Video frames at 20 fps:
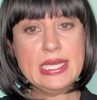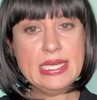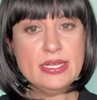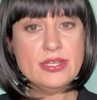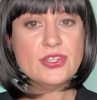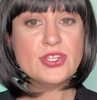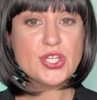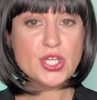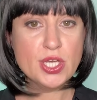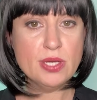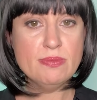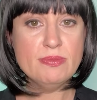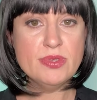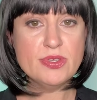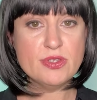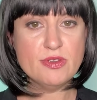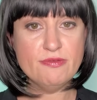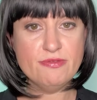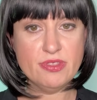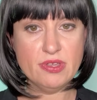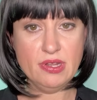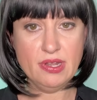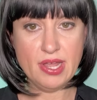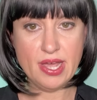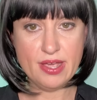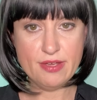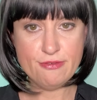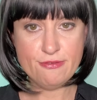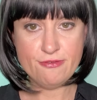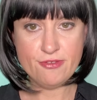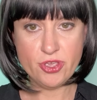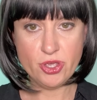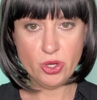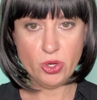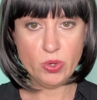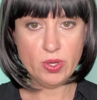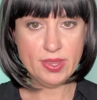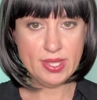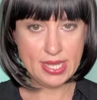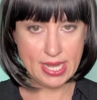in terms of the life fuel
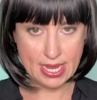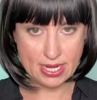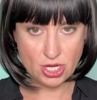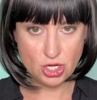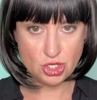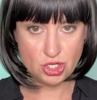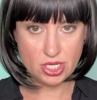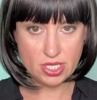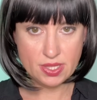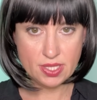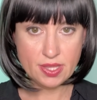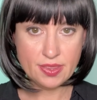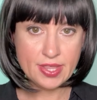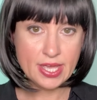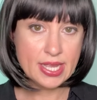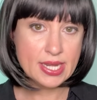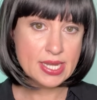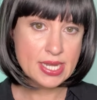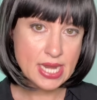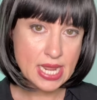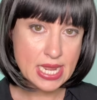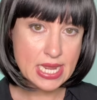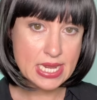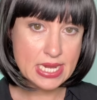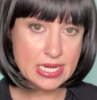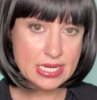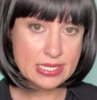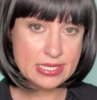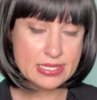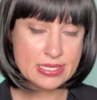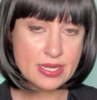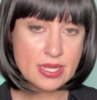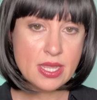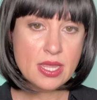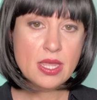and the energy that they need,